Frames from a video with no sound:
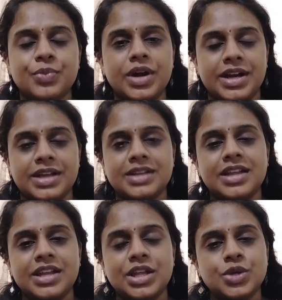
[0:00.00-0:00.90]
word
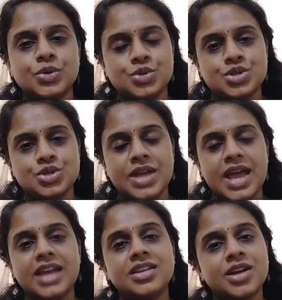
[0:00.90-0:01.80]
that you use,
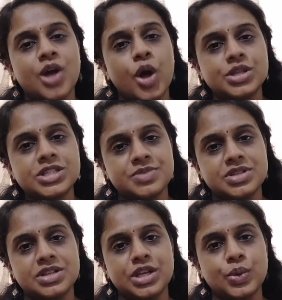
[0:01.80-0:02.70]
and the
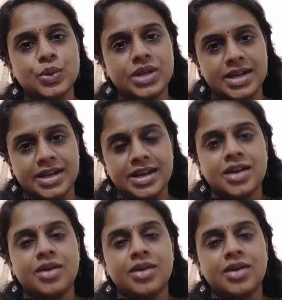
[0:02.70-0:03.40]
concept denoted